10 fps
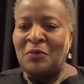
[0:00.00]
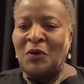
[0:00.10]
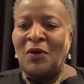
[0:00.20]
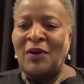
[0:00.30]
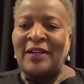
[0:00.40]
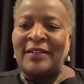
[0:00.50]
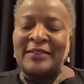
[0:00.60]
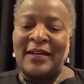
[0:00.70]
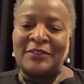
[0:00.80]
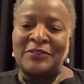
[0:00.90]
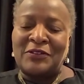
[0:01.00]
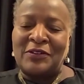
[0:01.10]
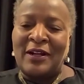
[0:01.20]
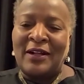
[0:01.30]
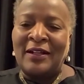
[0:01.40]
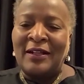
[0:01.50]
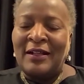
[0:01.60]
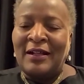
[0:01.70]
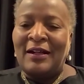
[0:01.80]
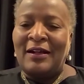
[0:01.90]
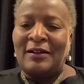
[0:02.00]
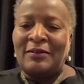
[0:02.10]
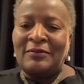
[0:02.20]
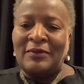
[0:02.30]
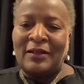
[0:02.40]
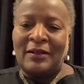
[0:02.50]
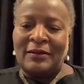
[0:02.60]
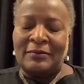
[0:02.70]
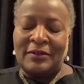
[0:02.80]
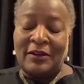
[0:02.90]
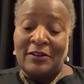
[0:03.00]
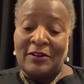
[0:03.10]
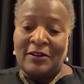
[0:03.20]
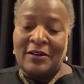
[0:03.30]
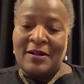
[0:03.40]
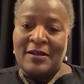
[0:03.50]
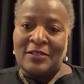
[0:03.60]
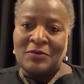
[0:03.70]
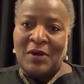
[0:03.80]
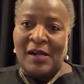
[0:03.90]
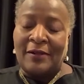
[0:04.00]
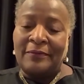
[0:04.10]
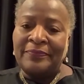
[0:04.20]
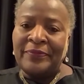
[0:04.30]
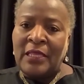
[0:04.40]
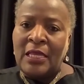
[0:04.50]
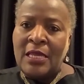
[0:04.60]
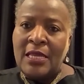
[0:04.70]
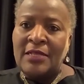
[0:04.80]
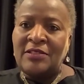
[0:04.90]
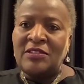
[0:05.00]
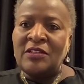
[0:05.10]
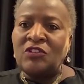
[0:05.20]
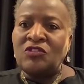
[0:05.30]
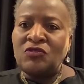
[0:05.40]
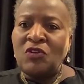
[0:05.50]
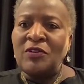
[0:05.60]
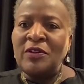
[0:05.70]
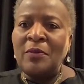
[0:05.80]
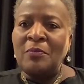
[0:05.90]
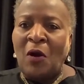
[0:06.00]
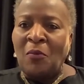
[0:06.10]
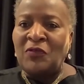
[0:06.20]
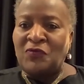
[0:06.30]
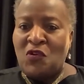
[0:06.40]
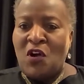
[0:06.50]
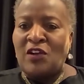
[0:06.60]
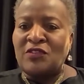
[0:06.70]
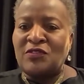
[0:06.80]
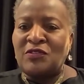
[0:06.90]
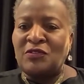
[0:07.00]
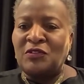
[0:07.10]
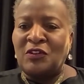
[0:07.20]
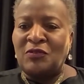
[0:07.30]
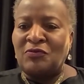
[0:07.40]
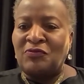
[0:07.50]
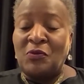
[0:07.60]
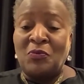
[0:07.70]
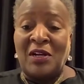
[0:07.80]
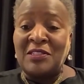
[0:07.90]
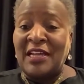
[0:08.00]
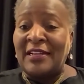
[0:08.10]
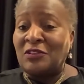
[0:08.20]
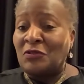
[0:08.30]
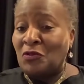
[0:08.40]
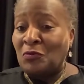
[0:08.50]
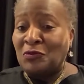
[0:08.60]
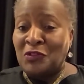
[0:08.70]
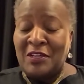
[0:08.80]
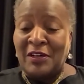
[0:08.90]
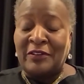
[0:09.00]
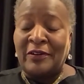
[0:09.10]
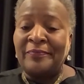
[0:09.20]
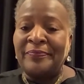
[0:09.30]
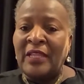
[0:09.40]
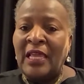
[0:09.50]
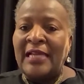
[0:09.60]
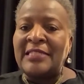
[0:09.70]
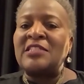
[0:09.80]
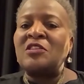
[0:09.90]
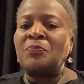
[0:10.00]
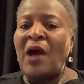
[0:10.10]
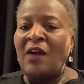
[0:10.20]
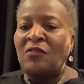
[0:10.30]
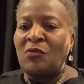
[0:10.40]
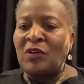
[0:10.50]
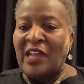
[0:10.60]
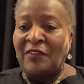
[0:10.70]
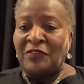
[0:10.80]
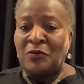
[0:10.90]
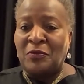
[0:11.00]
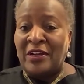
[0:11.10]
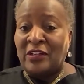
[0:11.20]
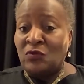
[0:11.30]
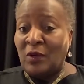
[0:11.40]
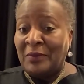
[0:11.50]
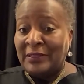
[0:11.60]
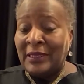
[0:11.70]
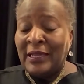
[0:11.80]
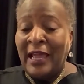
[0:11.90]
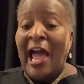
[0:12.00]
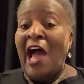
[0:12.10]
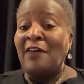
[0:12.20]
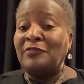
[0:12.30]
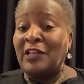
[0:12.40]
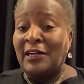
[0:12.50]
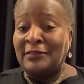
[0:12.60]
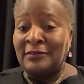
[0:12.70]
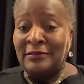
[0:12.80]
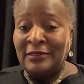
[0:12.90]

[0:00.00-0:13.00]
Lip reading: Moore, and Dr. Carter as well. It's an extraordinary moment for us to look from one side of the room to the other and see the power of what African-American women have done,